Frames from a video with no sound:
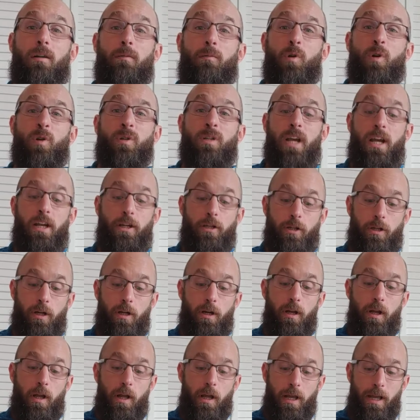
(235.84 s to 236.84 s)

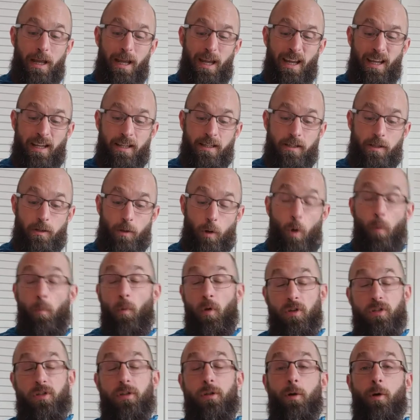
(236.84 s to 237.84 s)
rotation is
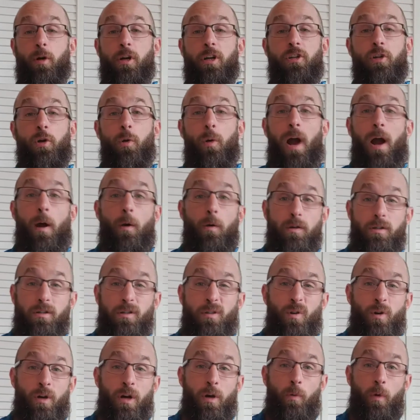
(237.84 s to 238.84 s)
almost 32 hours,
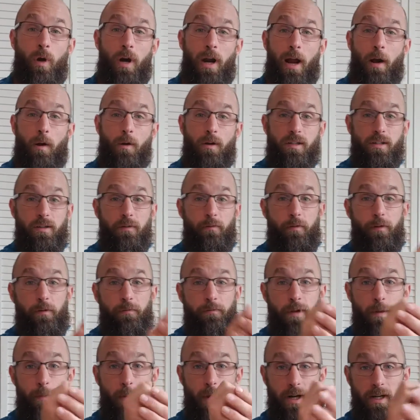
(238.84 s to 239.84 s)
31 hours and
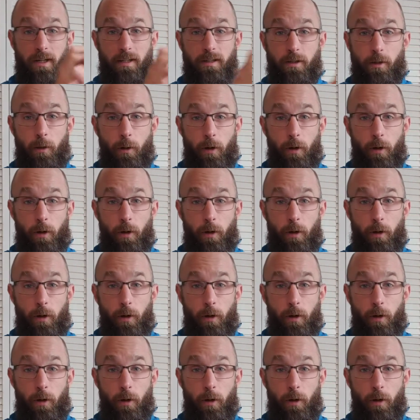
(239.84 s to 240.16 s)
50 minutes,